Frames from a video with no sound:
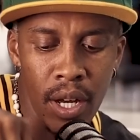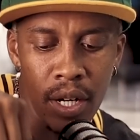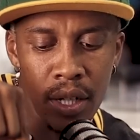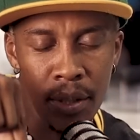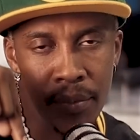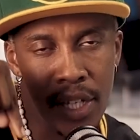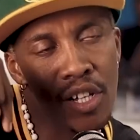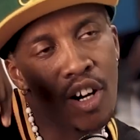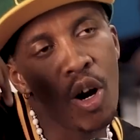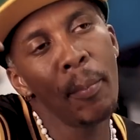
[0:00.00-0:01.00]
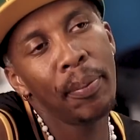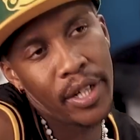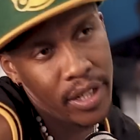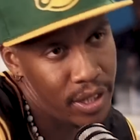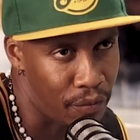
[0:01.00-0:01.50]
um, that's
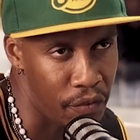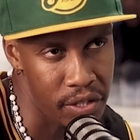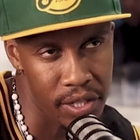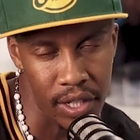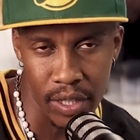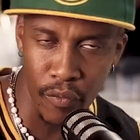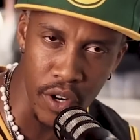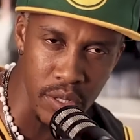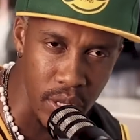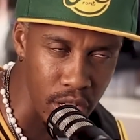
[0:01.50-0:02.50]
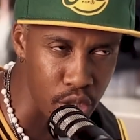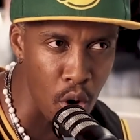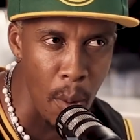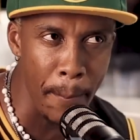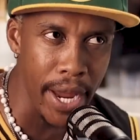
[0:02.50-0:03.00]
accompanying the first single. The first single is
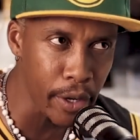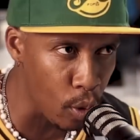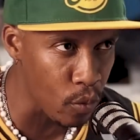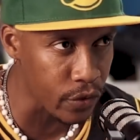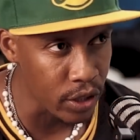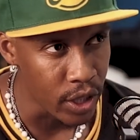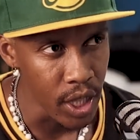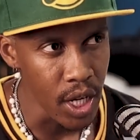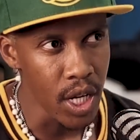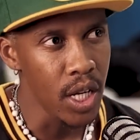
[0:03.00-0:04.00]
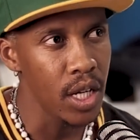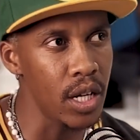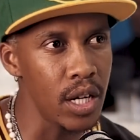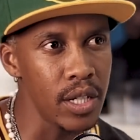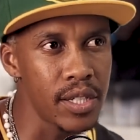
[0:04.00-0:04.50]
called Band Over. Yeah.
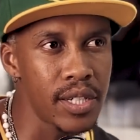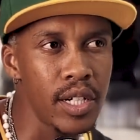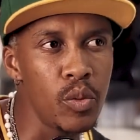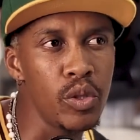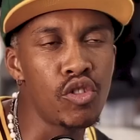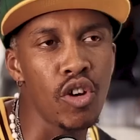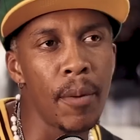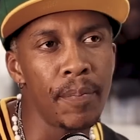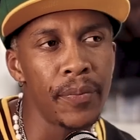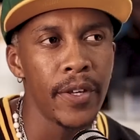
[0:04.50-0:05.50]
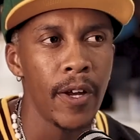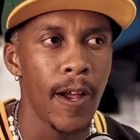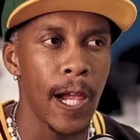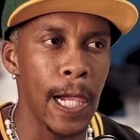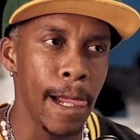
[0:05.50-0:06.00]
Uh, the single we dropped
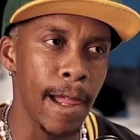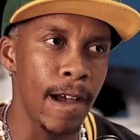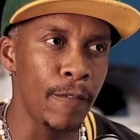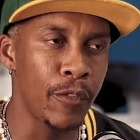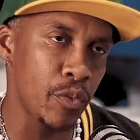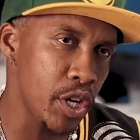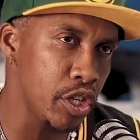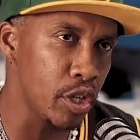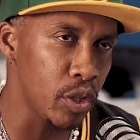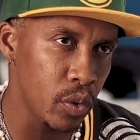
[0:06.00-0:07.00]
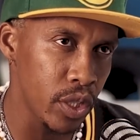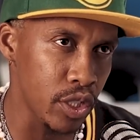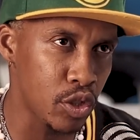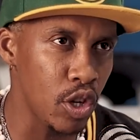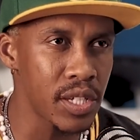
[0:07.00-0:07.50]
uh, for radio
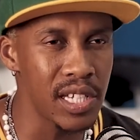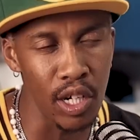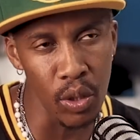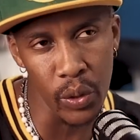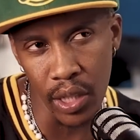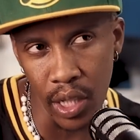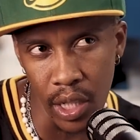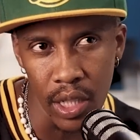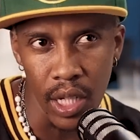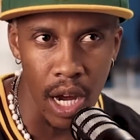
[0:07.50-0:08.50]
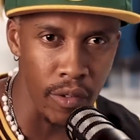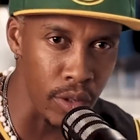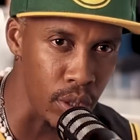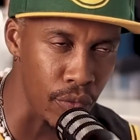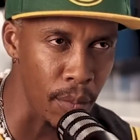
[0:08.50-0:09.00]
is called Saluile. I
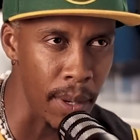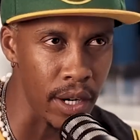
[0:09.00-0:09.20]
wrote it for